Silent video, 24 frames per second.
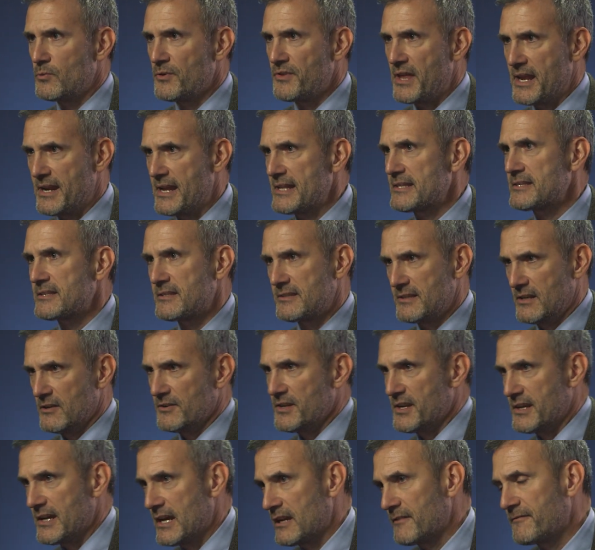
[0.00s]
well, then it's you know
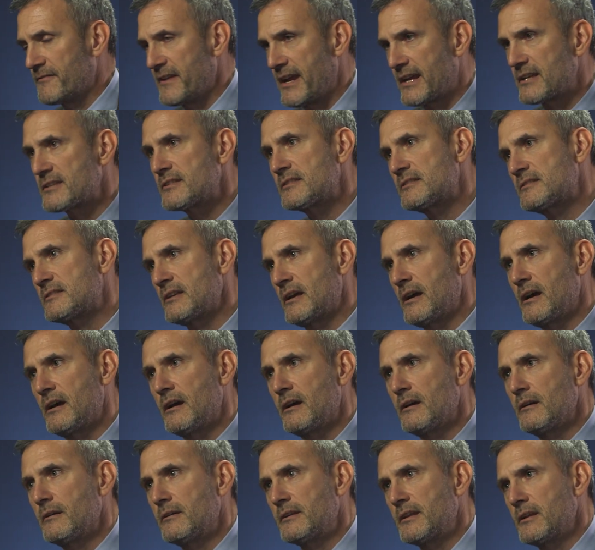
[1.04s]
you got to fix
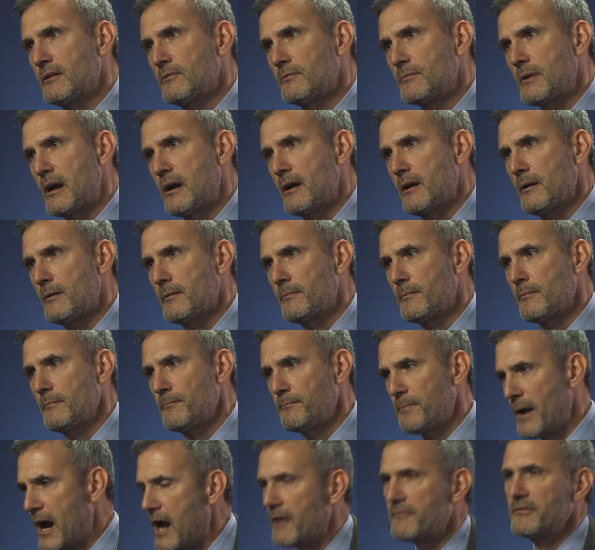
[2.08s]
uh, you know um,
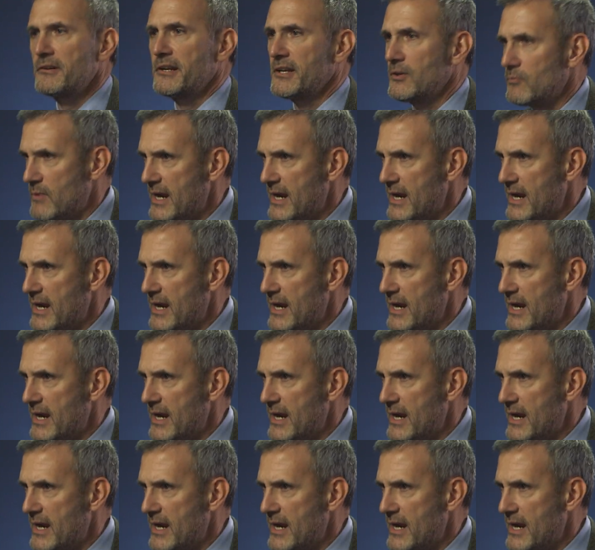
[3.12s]
poverty,